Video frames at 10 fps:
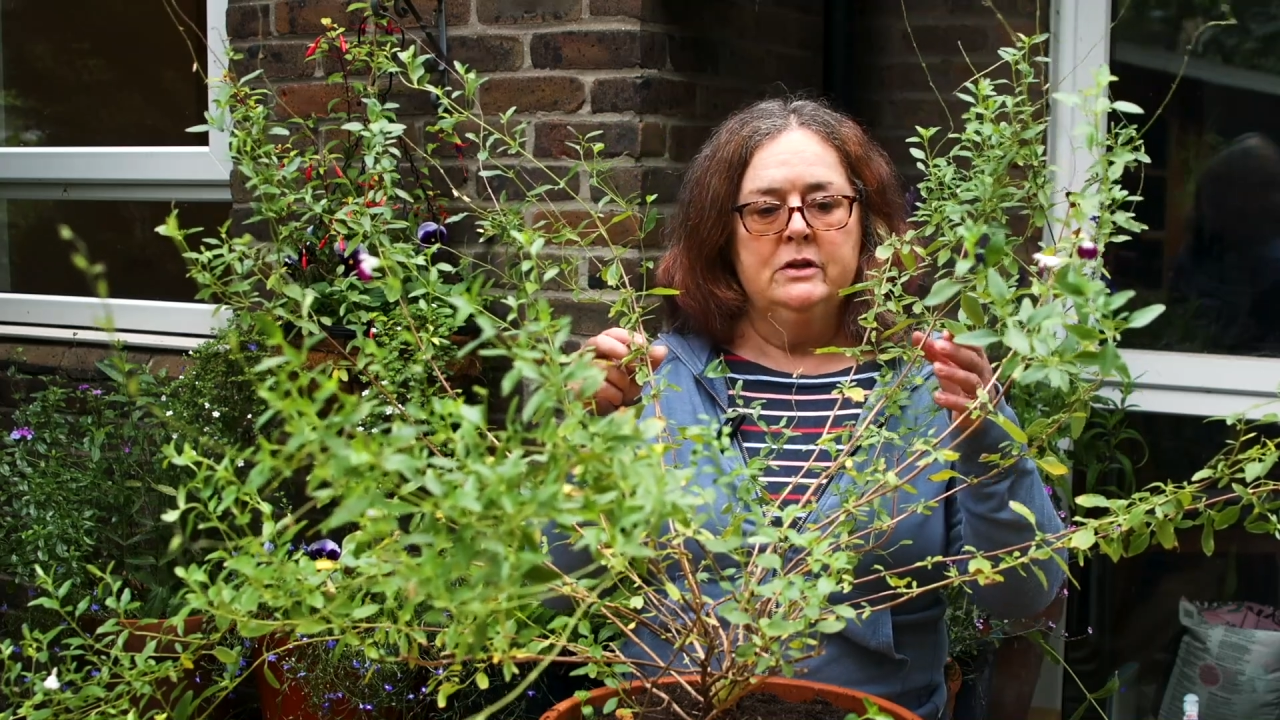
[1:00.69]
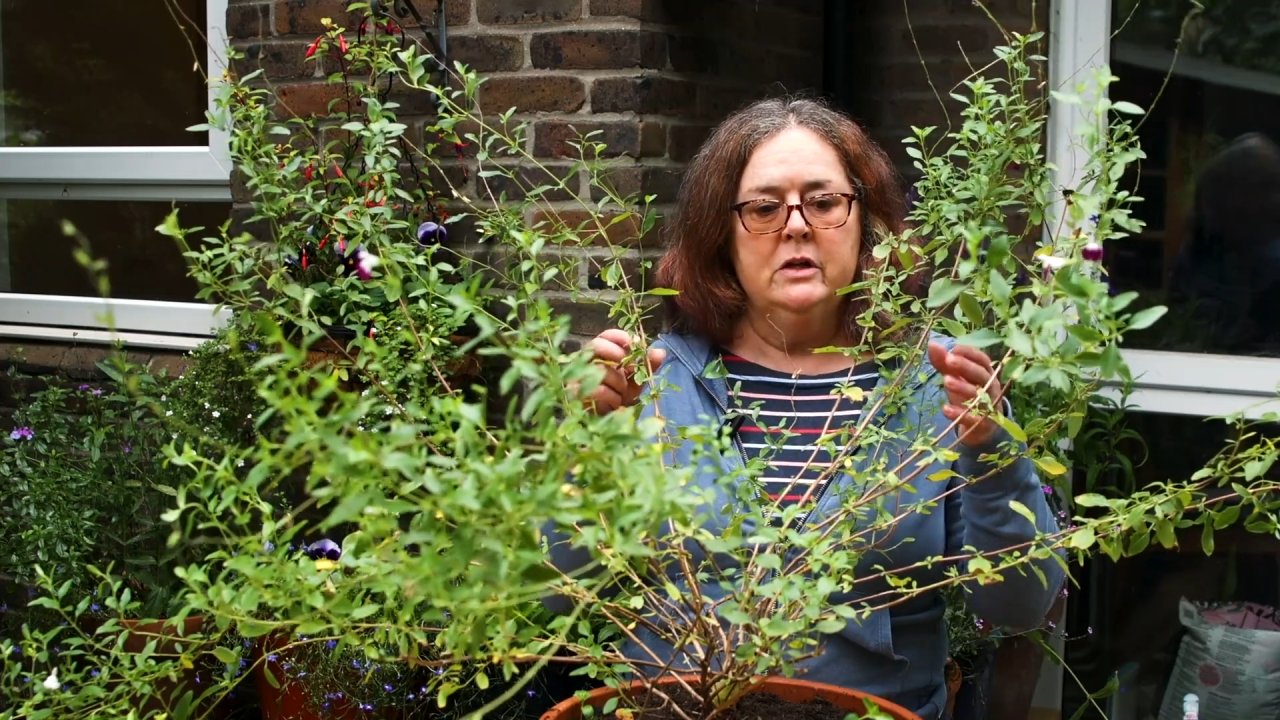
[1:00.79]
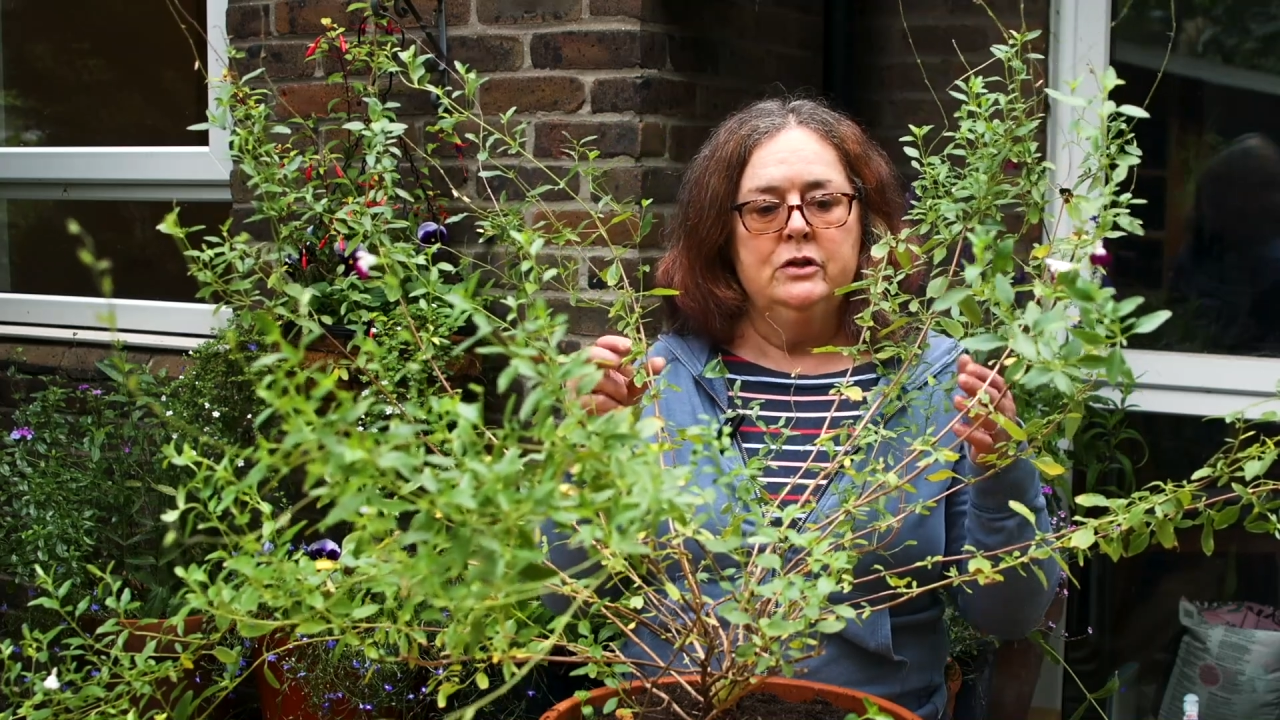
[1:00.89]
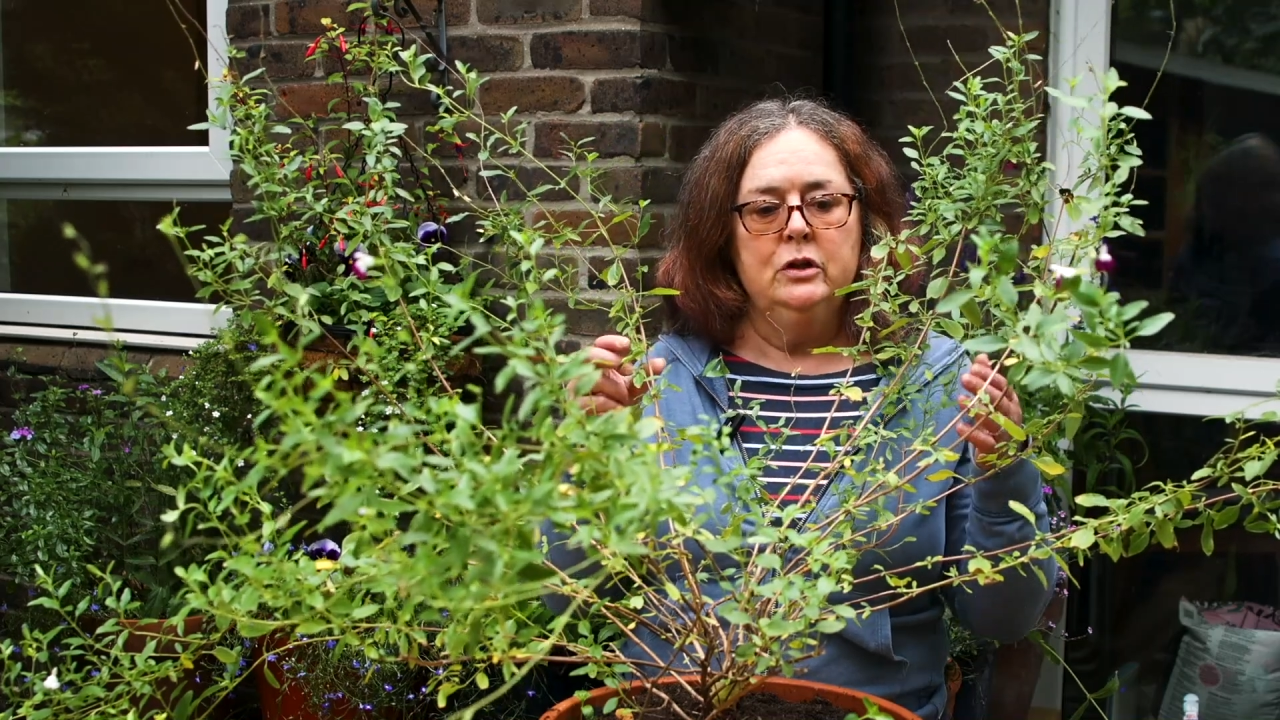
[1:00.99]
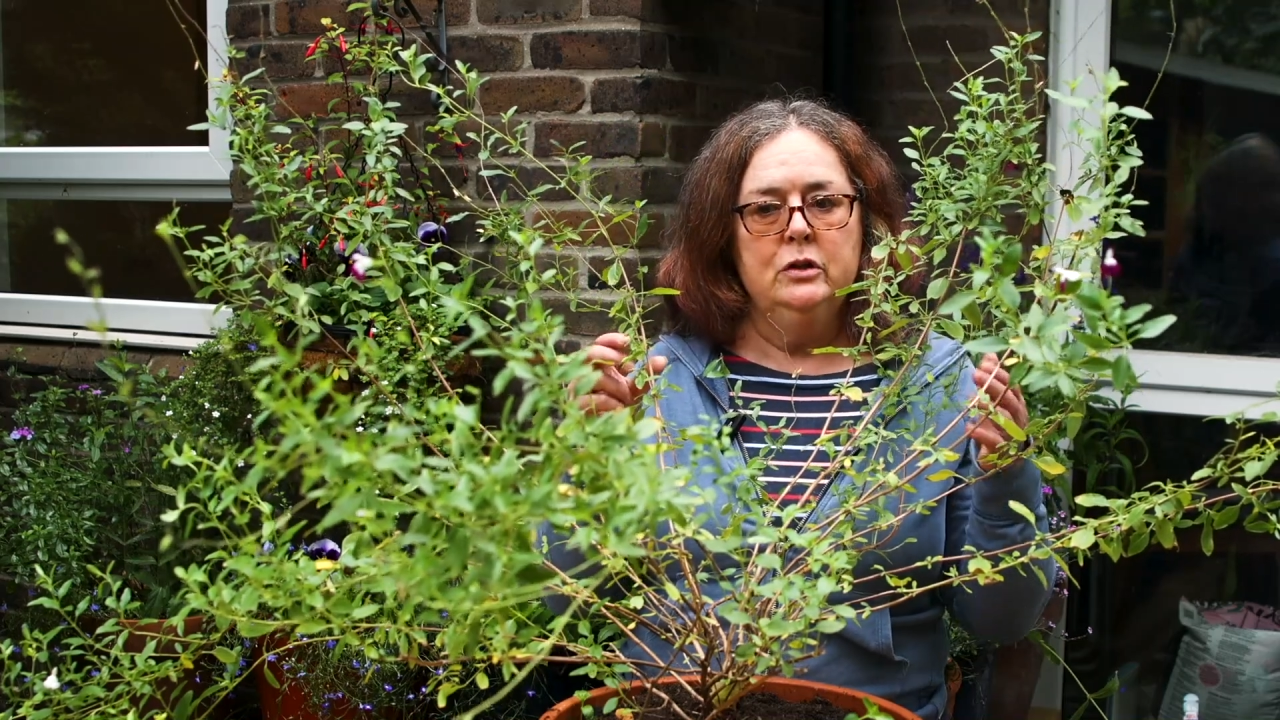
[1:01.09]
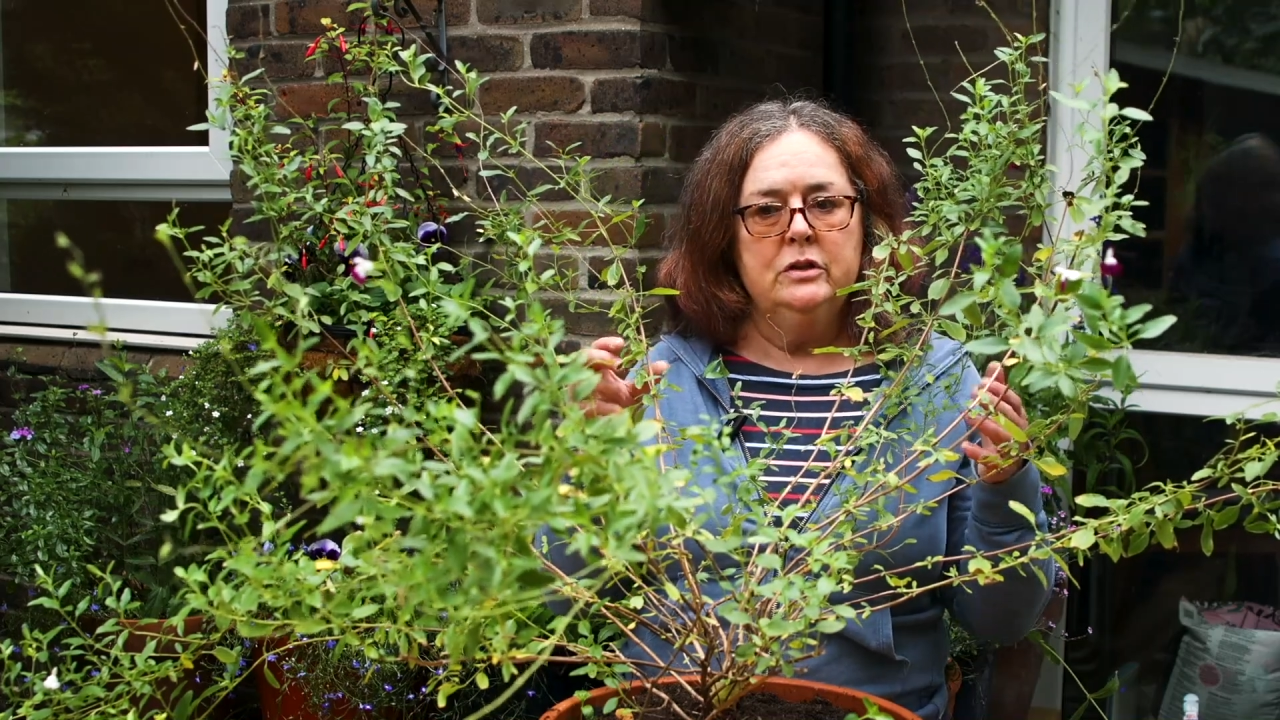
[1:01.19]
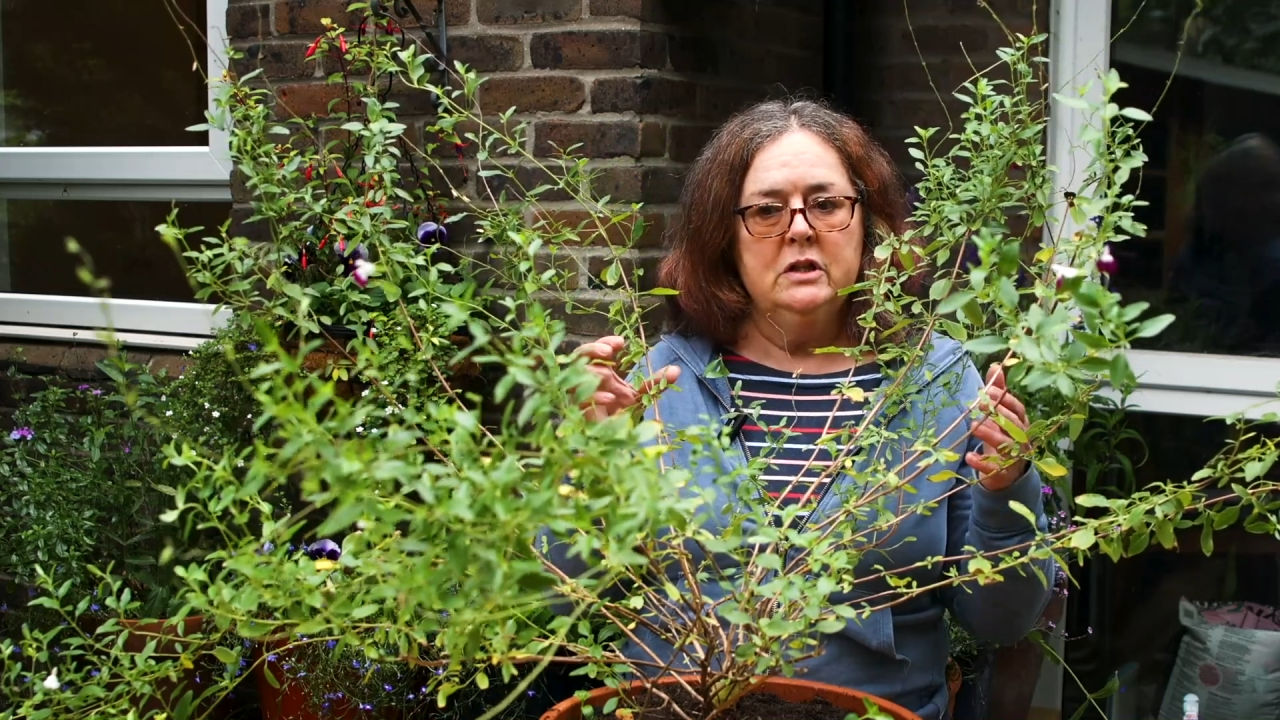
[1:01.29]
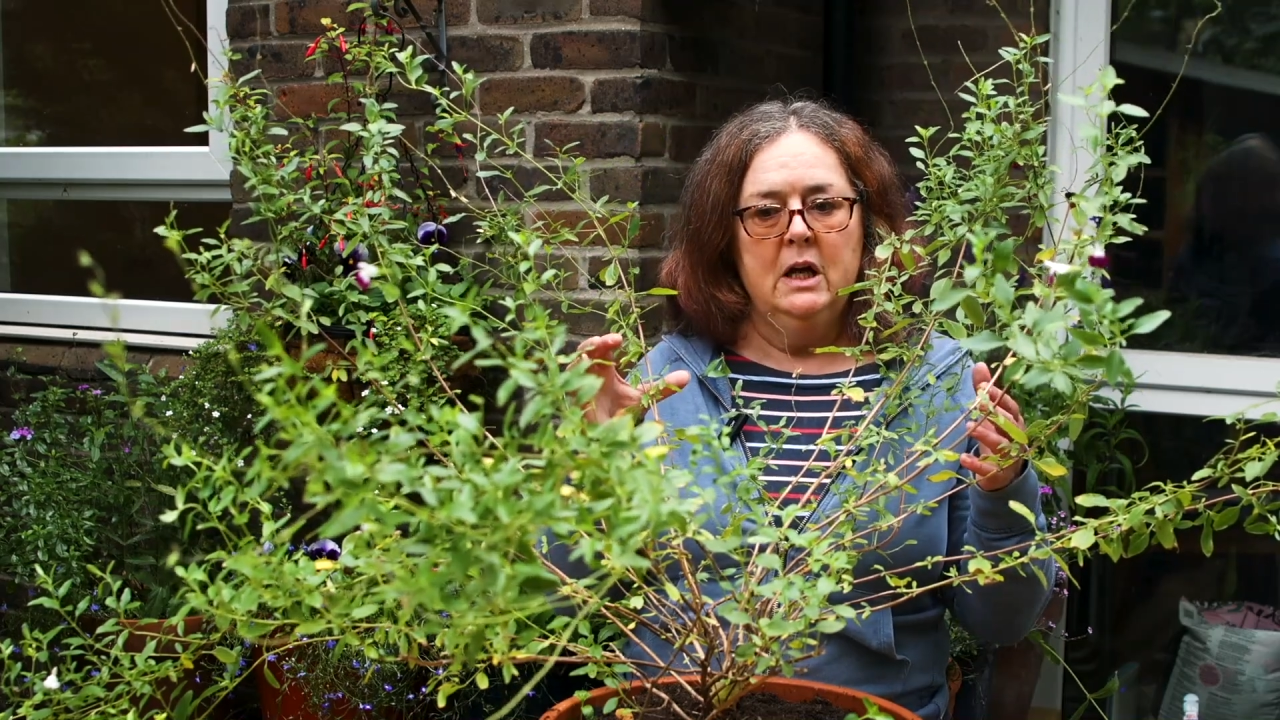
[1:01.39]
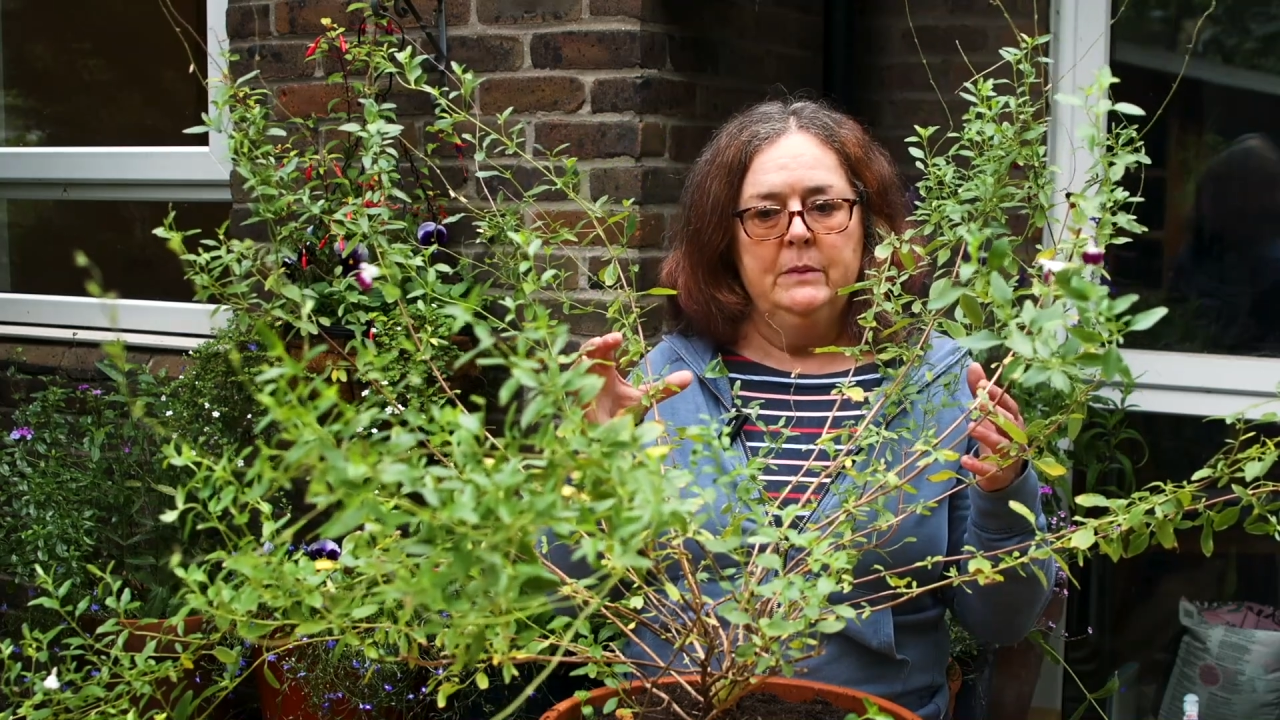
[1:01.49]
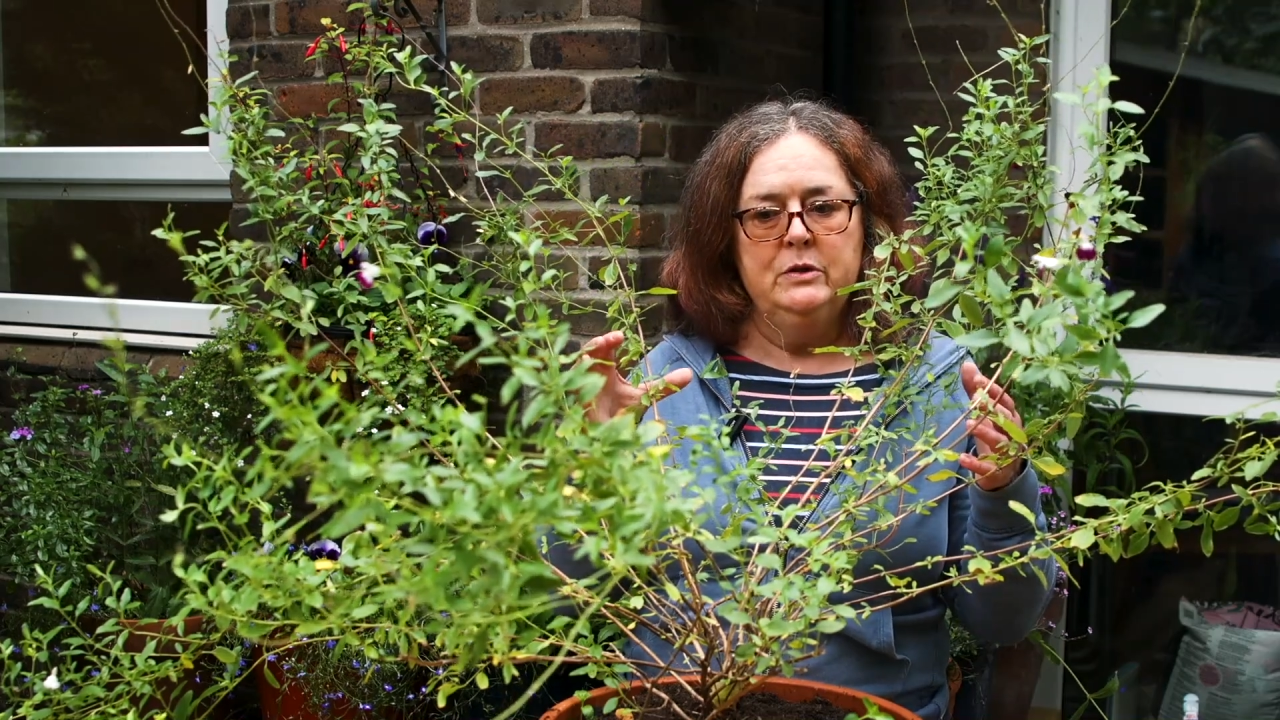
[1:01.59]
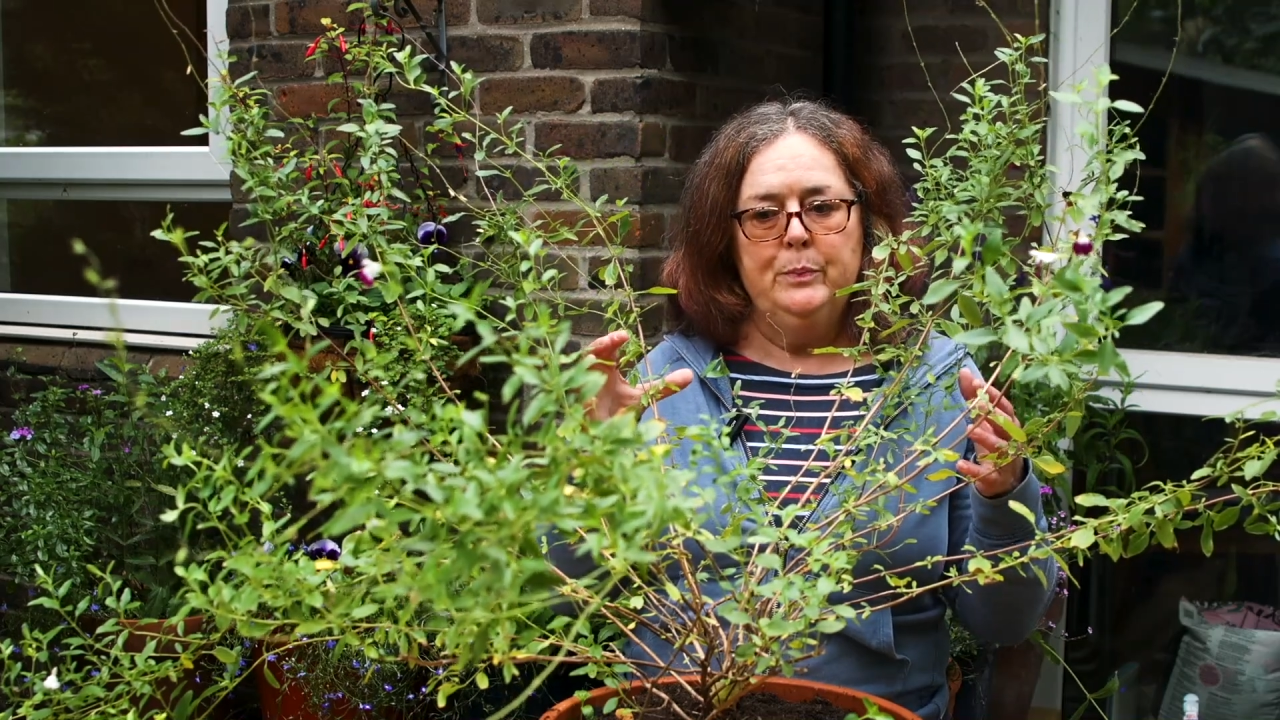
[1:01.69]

So it's a good time to